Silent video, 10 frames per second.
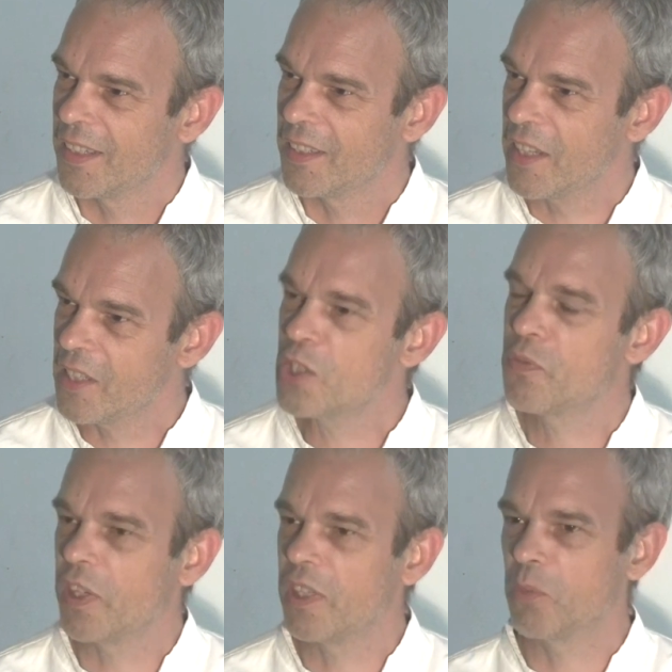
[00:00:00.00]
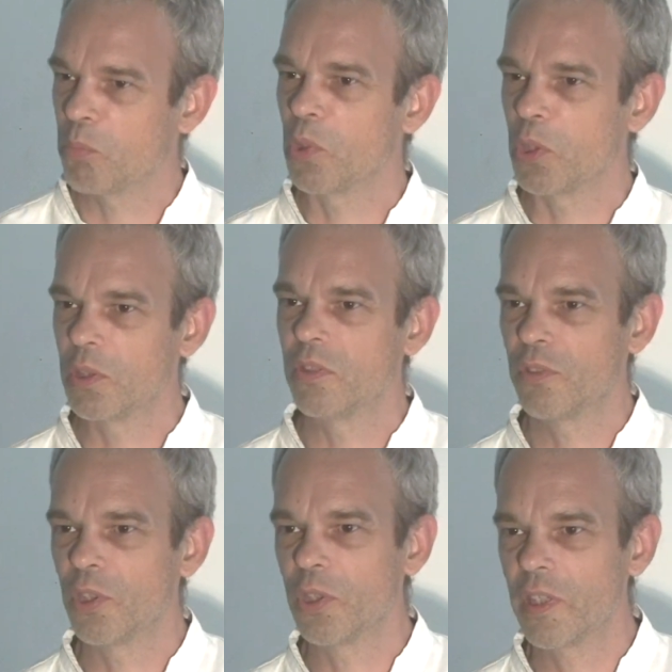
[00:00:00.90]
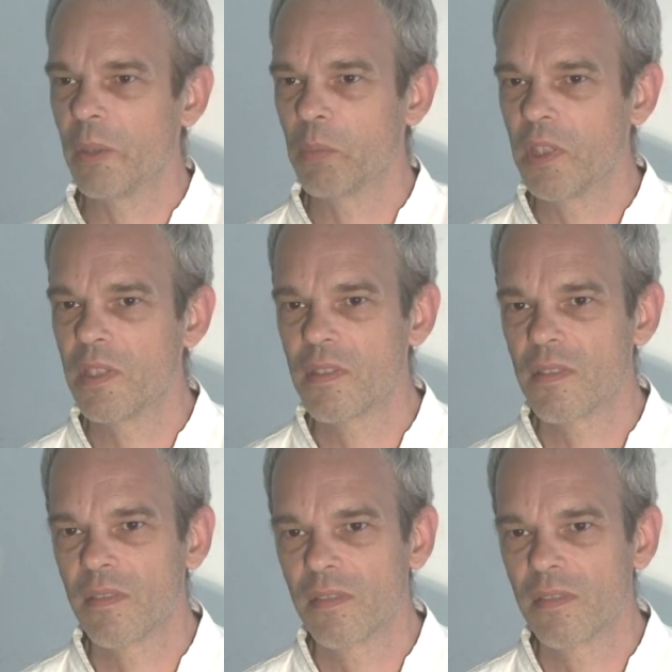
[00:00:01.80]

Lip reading: That is very important for your happiness.